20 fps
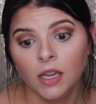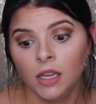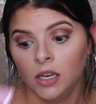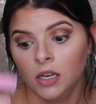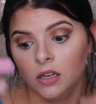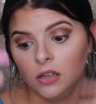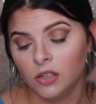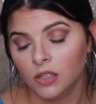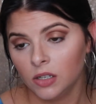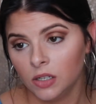
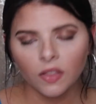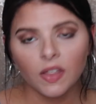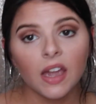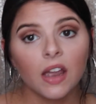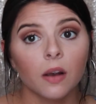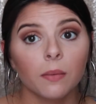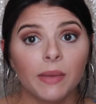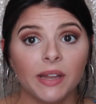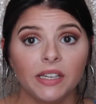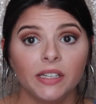and
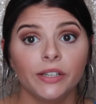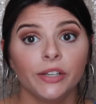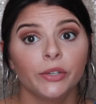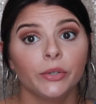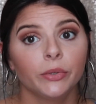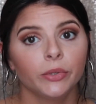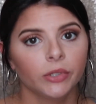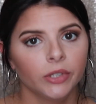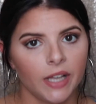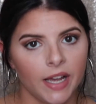they are meant
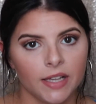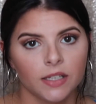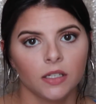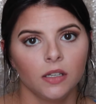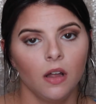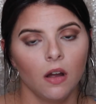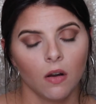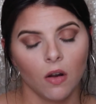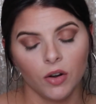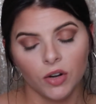to last
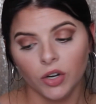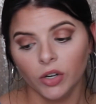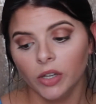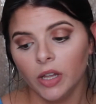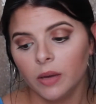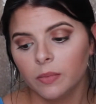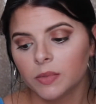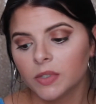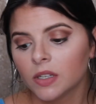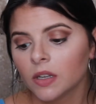long on your
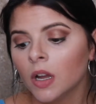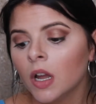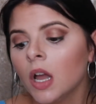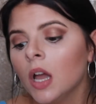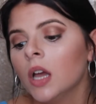lips.